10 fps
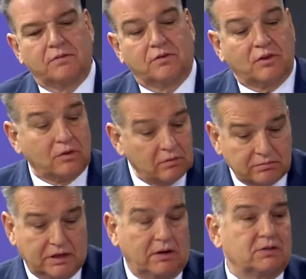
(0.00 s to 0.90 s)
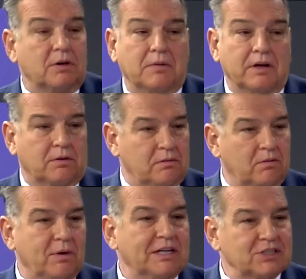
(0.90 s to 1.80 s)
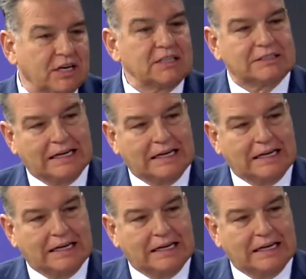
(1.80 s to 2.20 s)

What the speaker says: so I told him, look, we can change